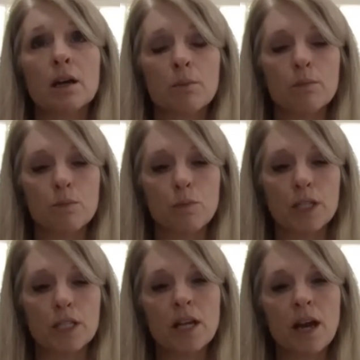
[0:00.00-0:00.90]
We
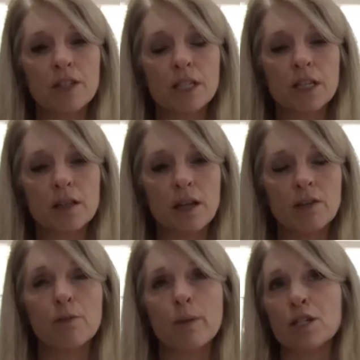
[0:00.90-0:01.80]
did have to get that
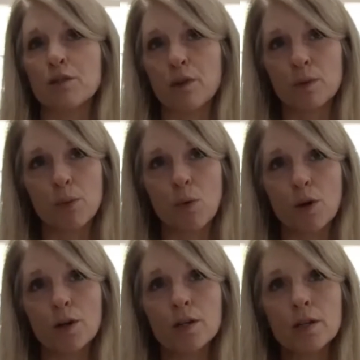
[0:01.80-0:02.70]
information from the
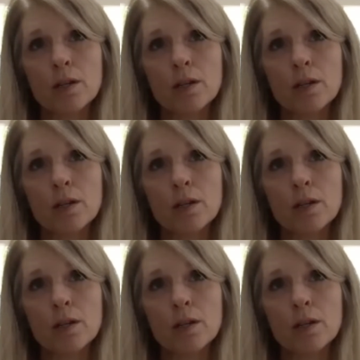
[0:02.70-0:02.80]
board.